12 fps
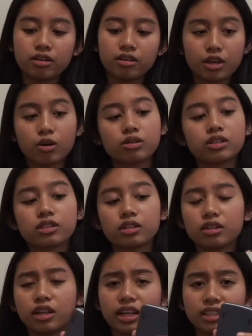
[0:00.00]
So it's
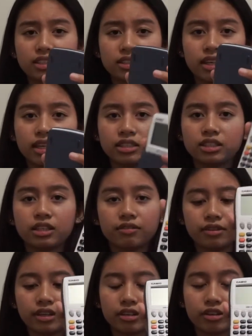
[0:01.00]
the like
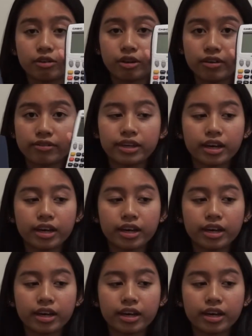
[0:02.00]
scientific graphing